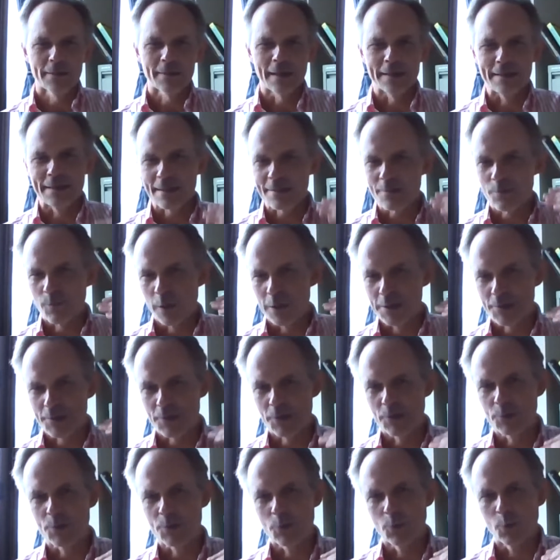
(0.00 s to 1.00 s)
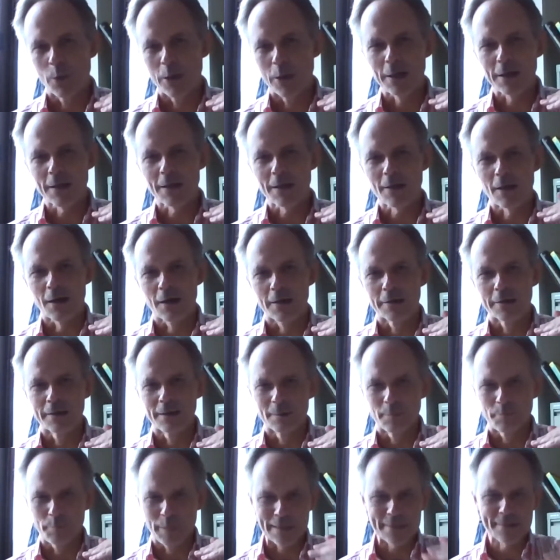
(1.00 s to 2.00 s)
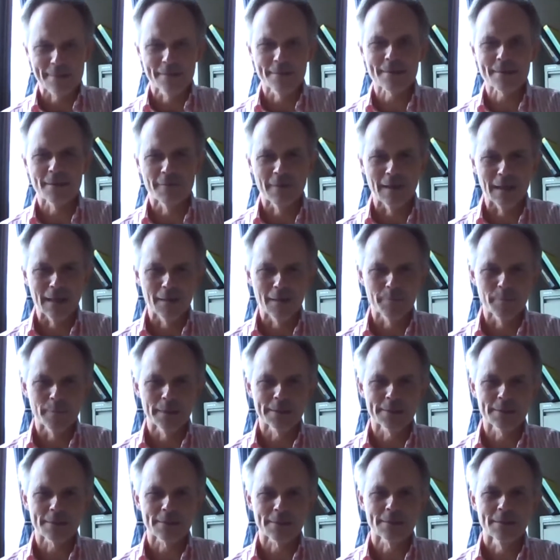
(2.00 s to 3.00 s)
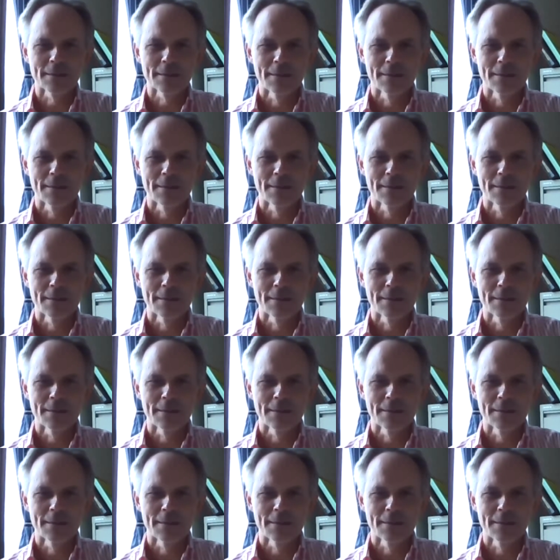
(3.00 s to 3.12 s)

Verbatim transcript: they just want you to work on the business development.